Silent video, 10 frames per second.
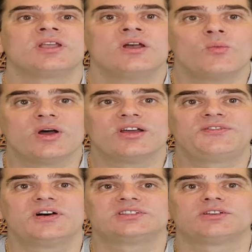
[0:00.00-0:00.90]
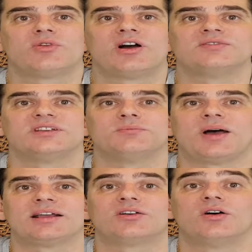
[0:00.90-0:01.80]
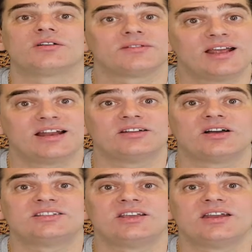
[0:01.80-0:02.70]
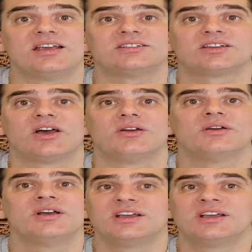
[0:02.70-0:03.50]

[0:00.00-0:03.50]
When I first arrived in Bangkok, nearly 19 years ago,